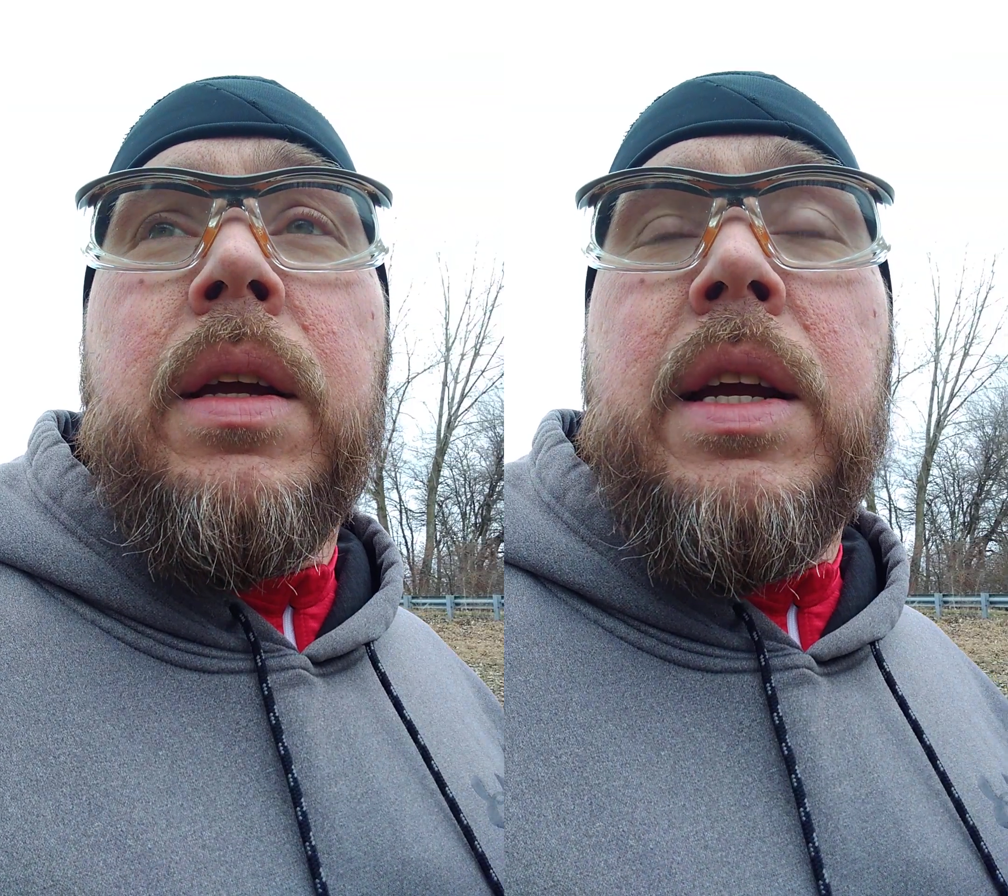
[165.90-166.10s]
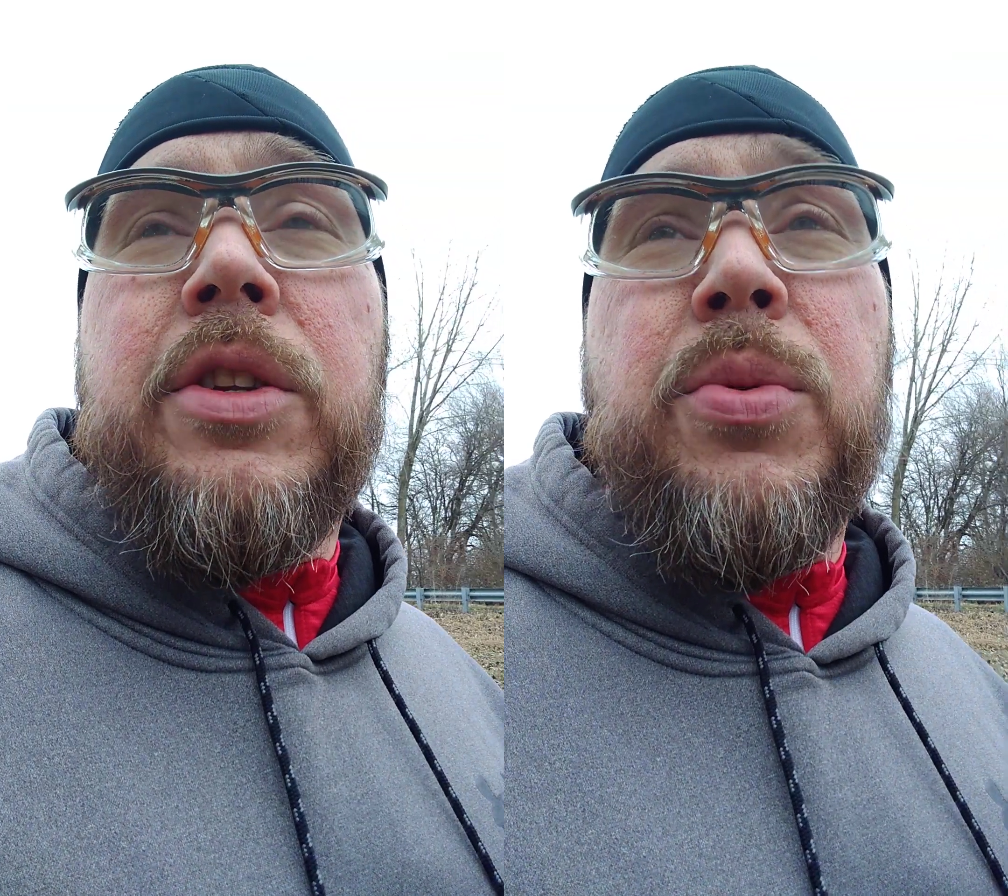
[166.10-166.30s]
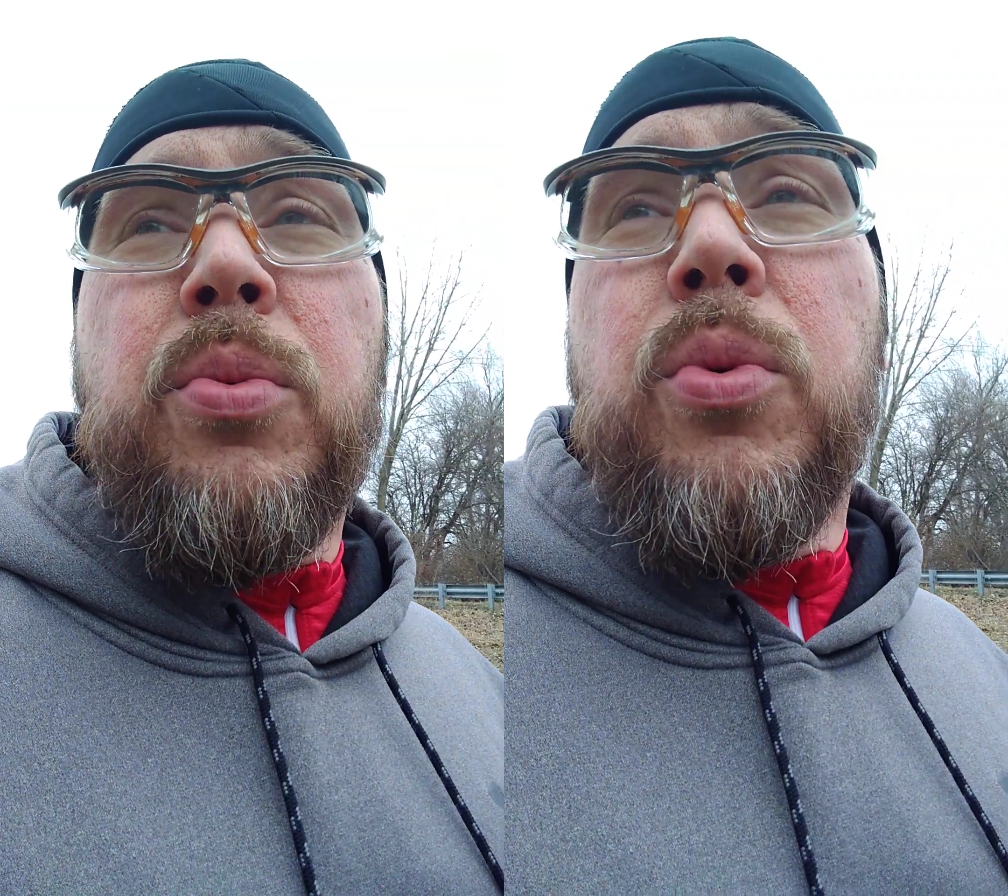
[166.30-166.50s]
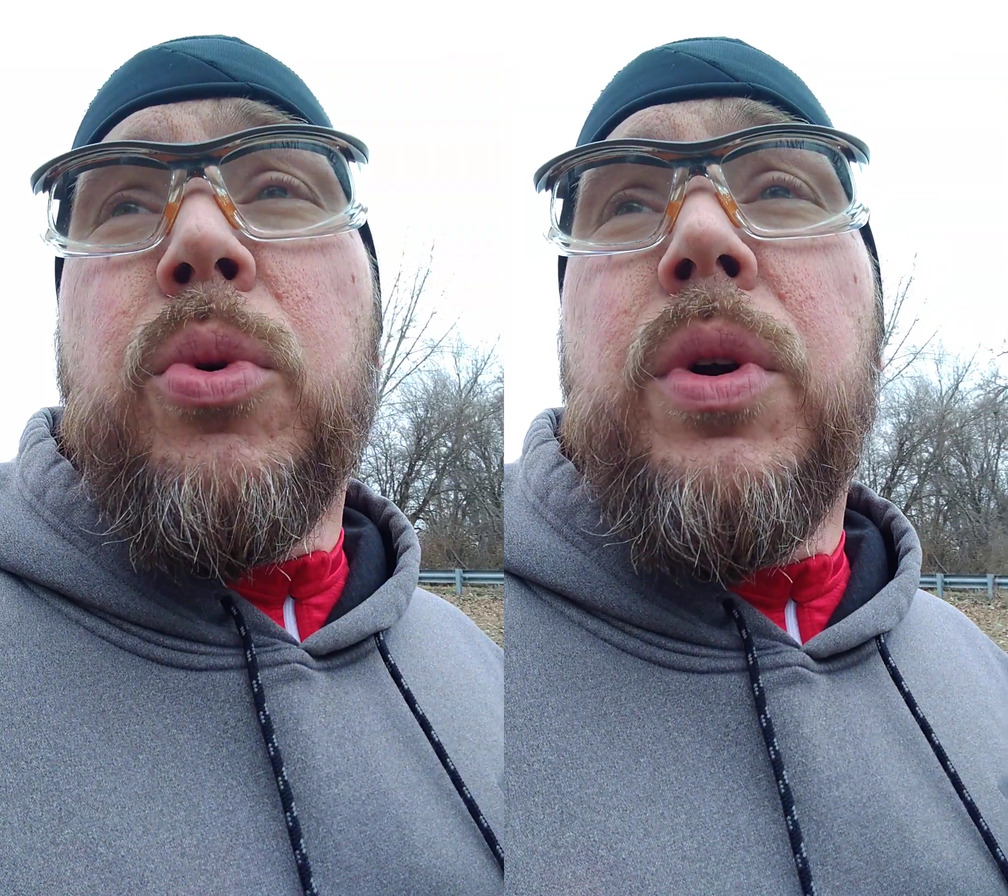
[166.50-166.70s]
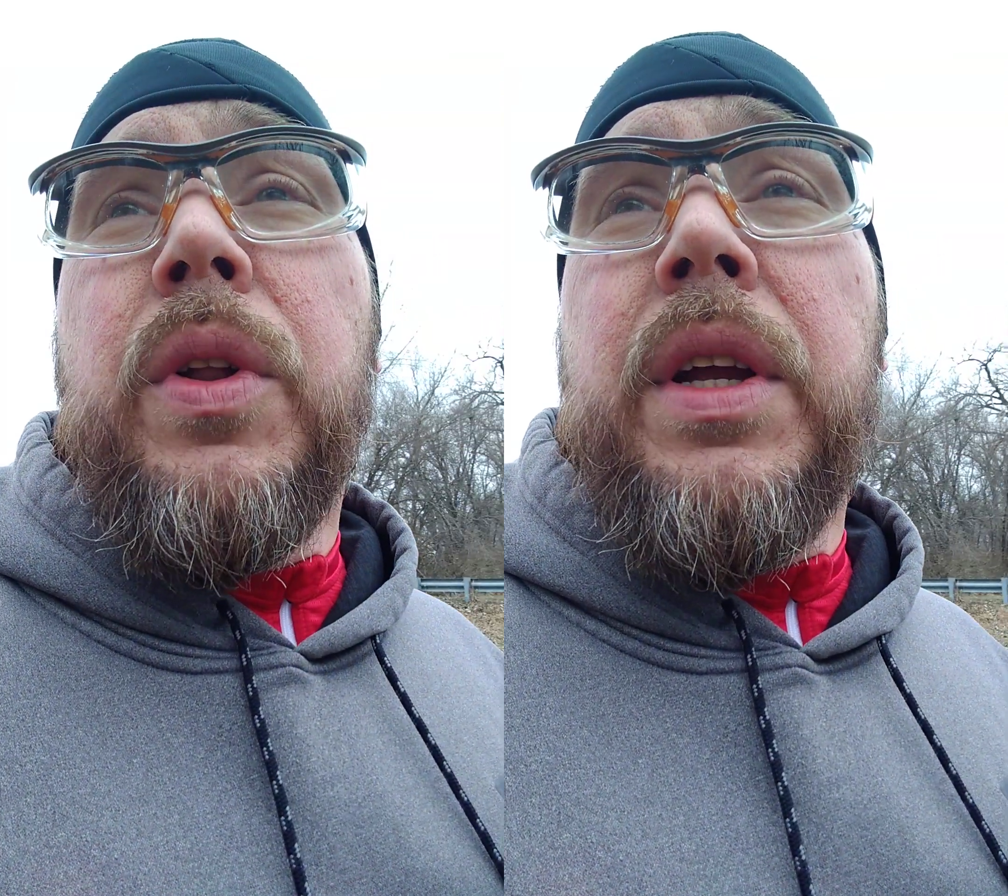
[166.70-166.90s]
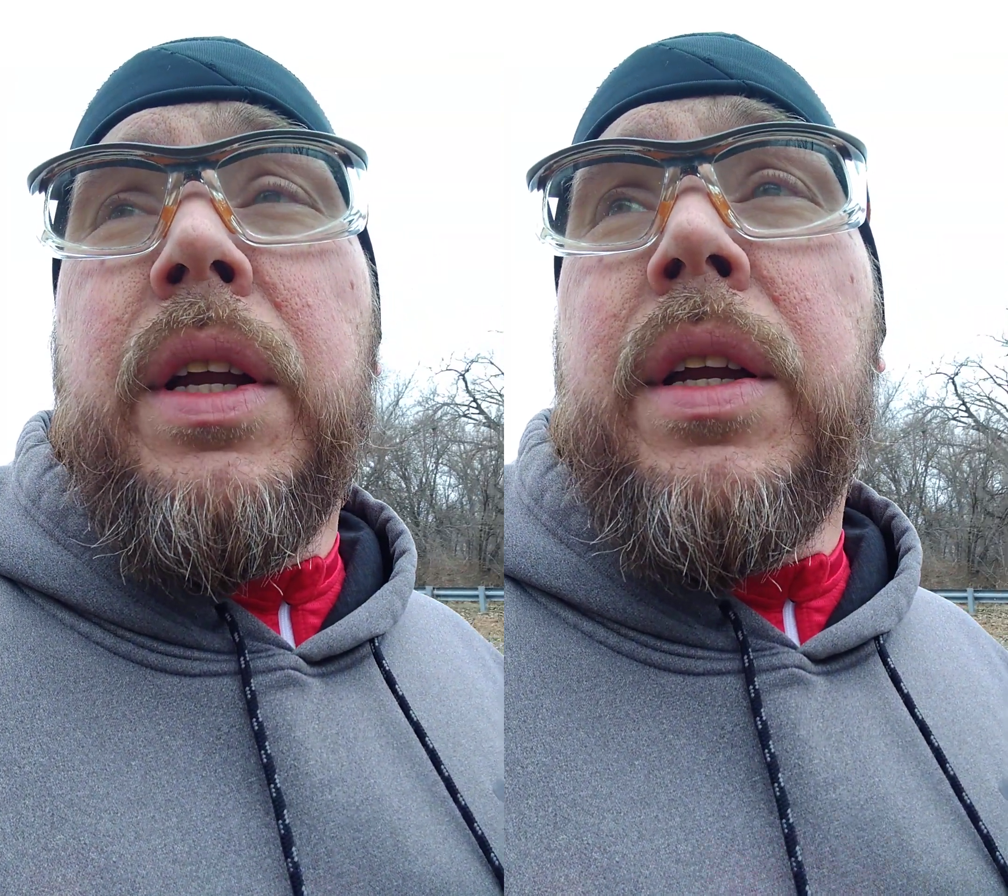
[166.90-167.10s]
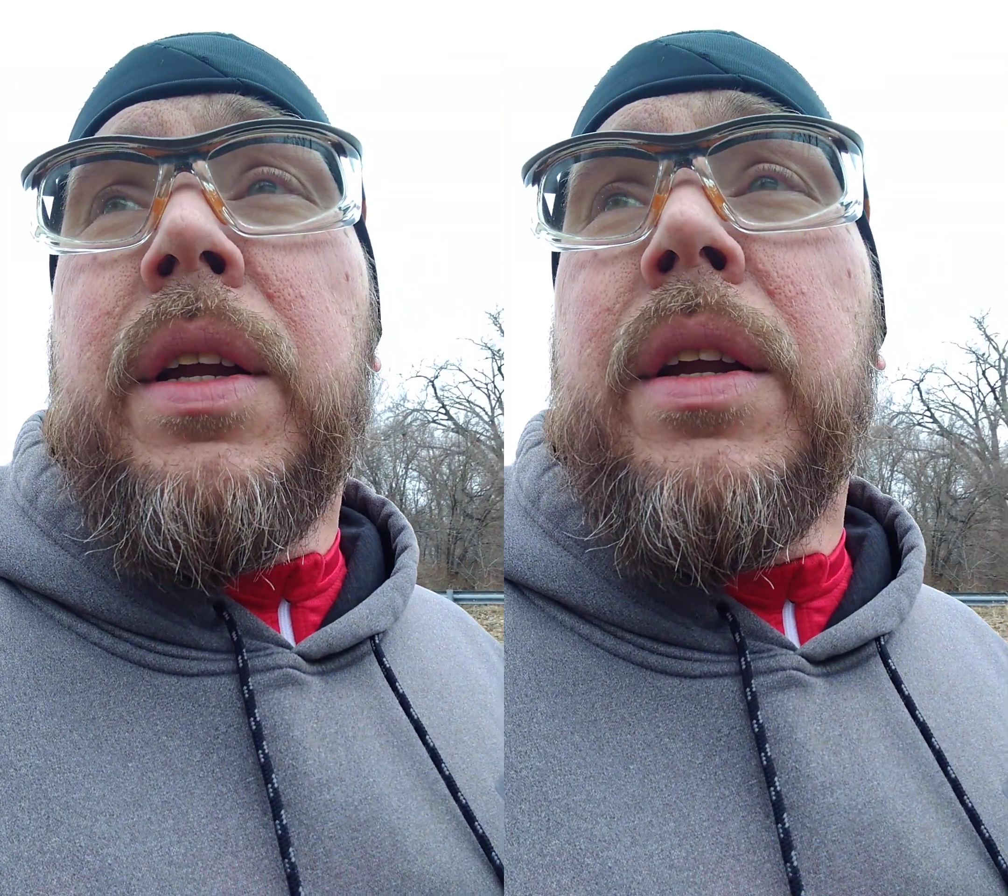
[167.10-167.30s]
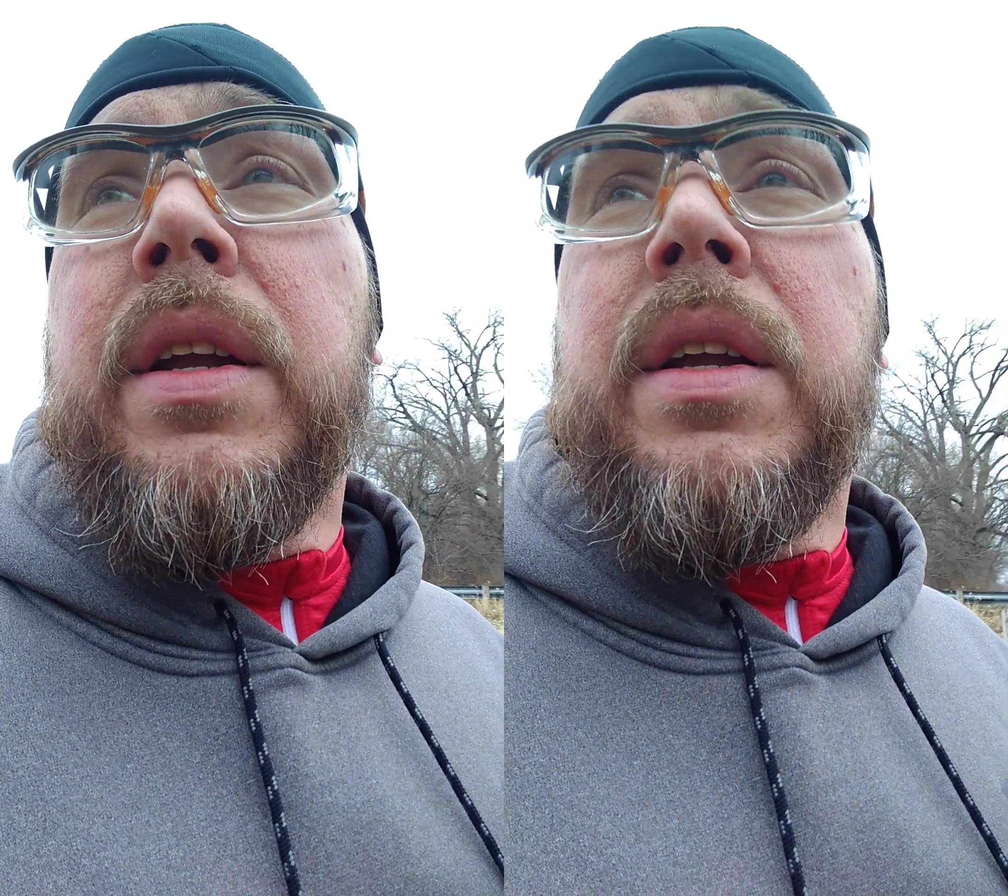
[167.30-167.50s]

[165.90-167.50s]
It's really